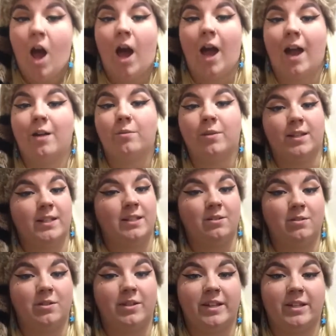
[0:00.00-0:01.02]
I really
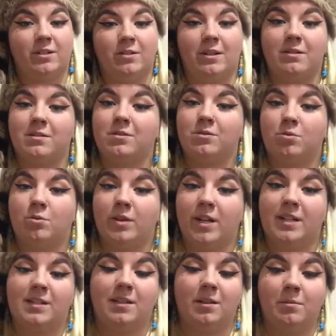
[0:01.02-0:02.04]
do think 2020
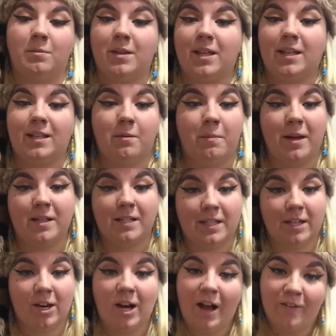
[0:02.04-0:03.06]
is going to be like the best
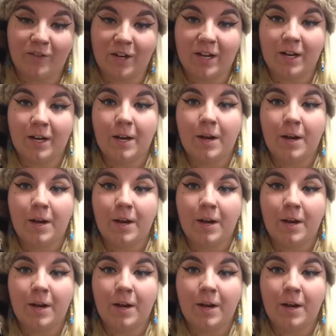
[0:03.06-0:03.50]
year ever.